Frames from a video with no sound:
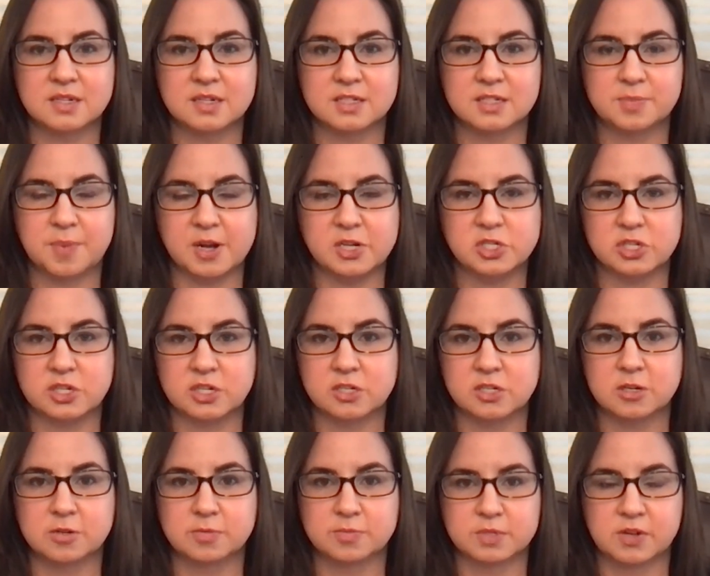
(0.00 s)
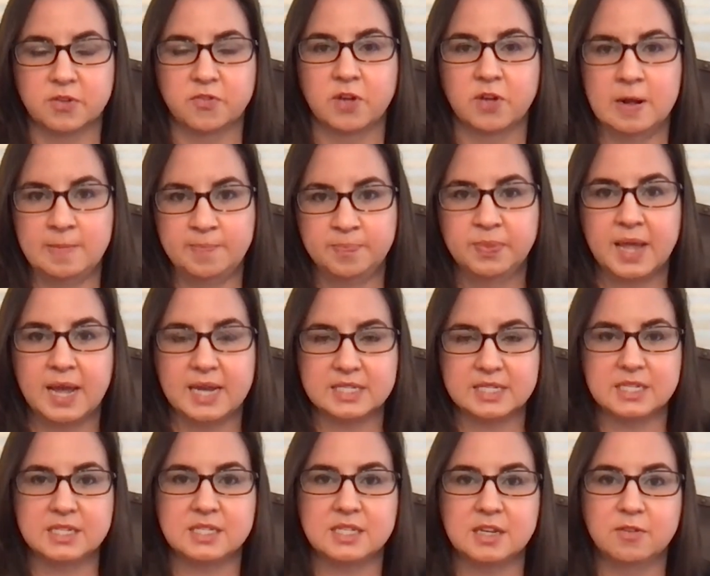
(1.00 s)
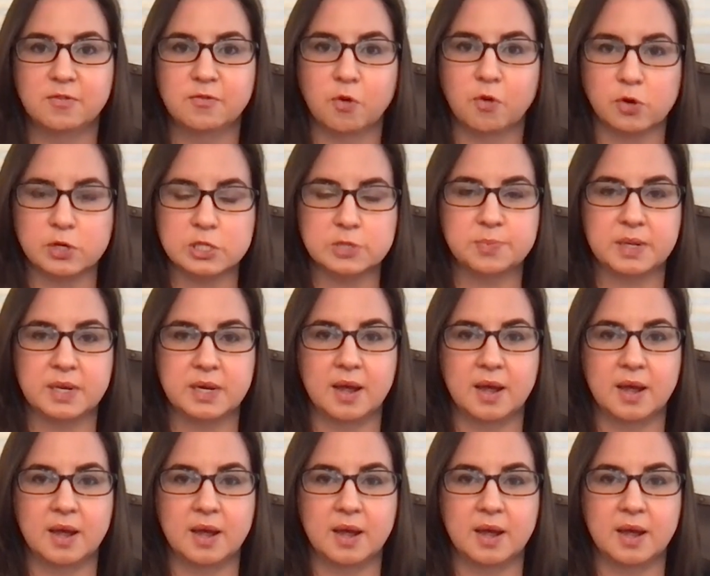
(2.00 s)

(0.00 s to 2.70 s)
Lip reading: especially in terms of SEC enforcement.